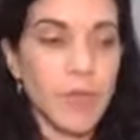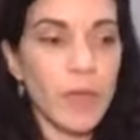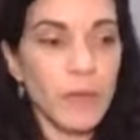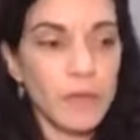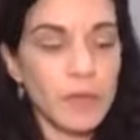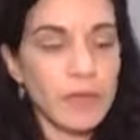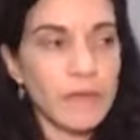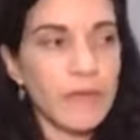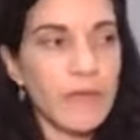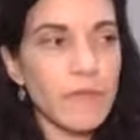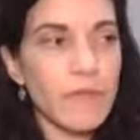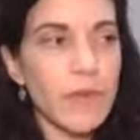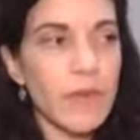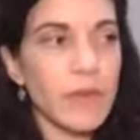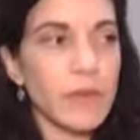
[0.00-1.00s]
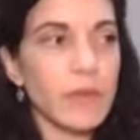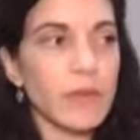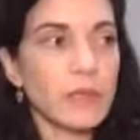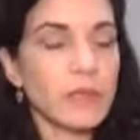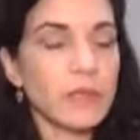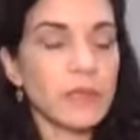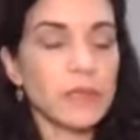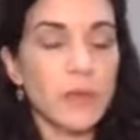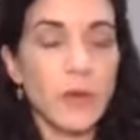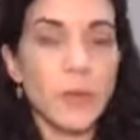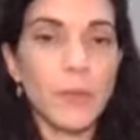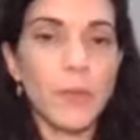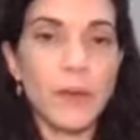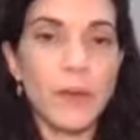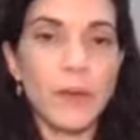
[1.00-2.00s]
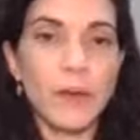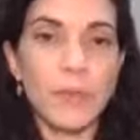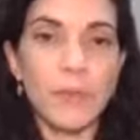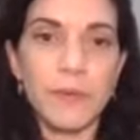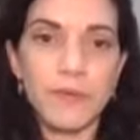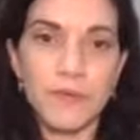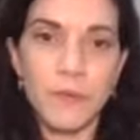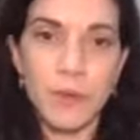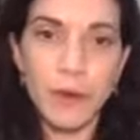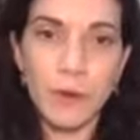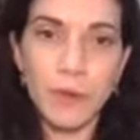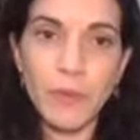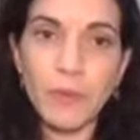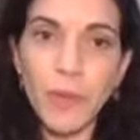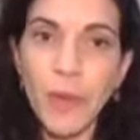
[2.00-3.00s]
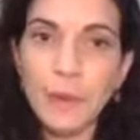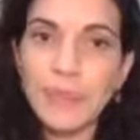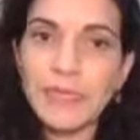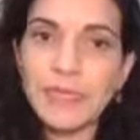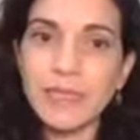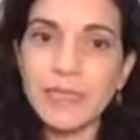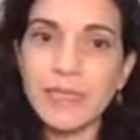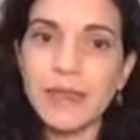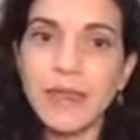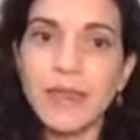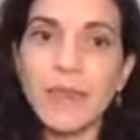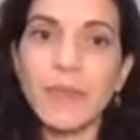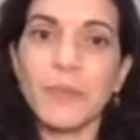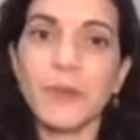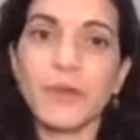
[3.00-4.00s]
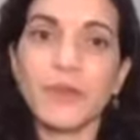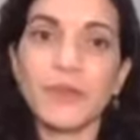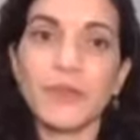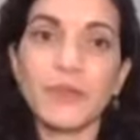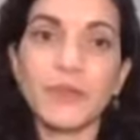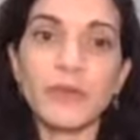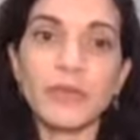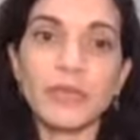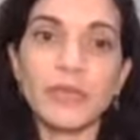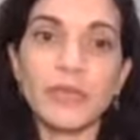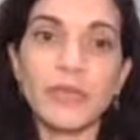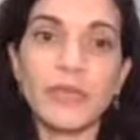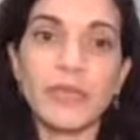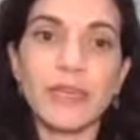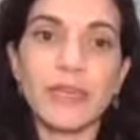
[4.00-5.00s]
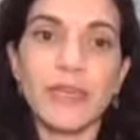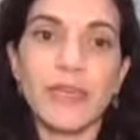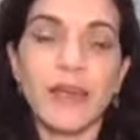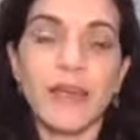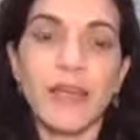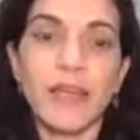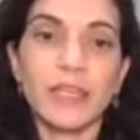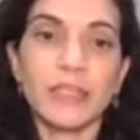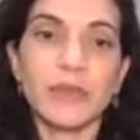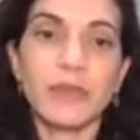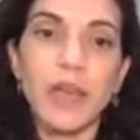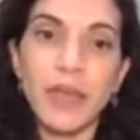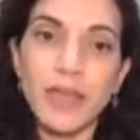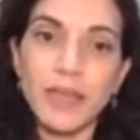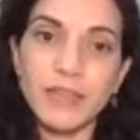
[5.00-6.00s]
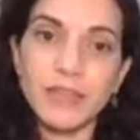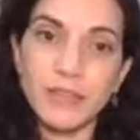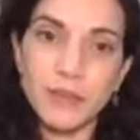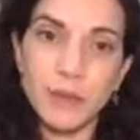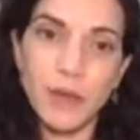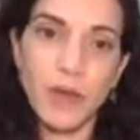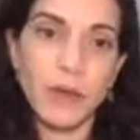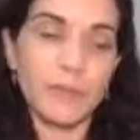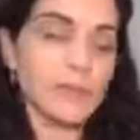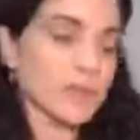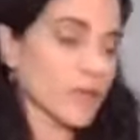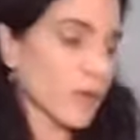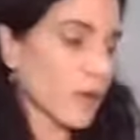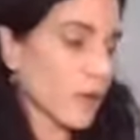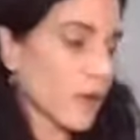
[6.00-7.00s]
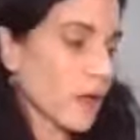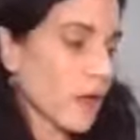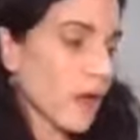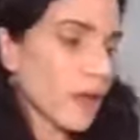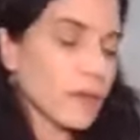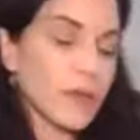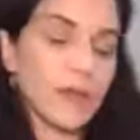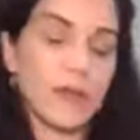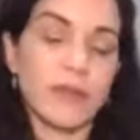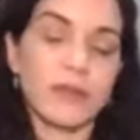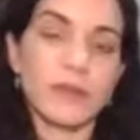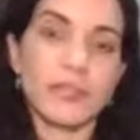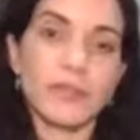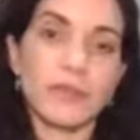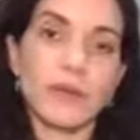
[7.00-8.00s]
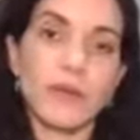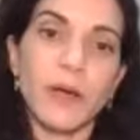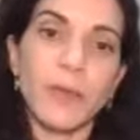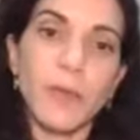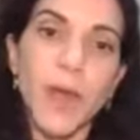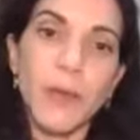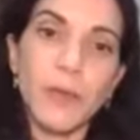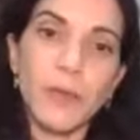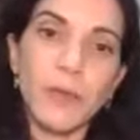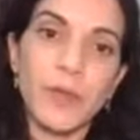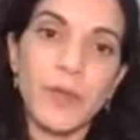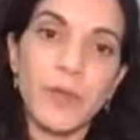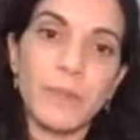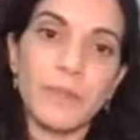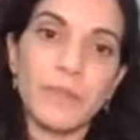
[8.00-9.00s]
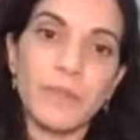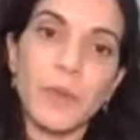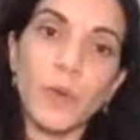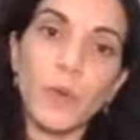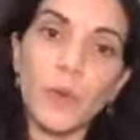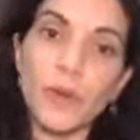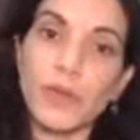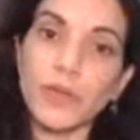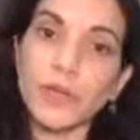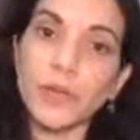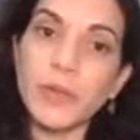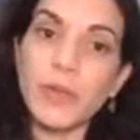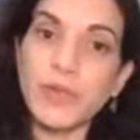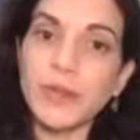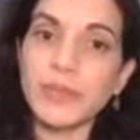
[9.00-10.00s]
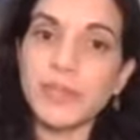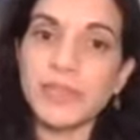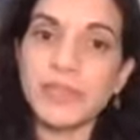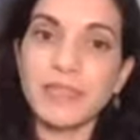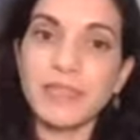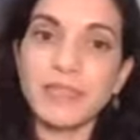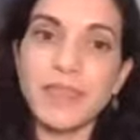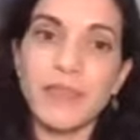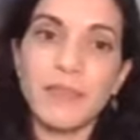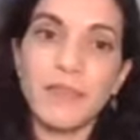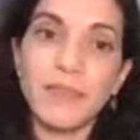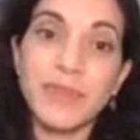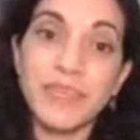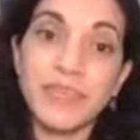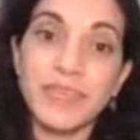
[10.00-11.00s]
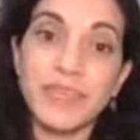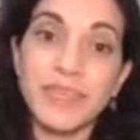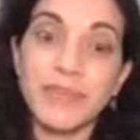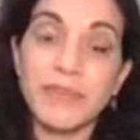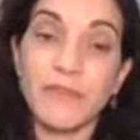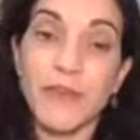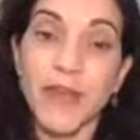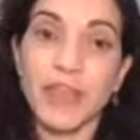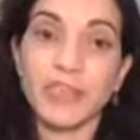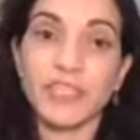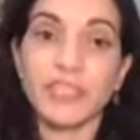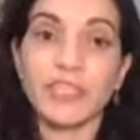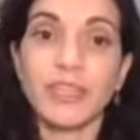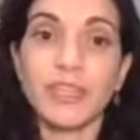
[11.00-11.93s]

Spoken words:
believe I've made a soap before with pumice in it, but usually I do that in a scrub. So I'm gonna do a peppermint or eucalyptus, kind of minty, fresh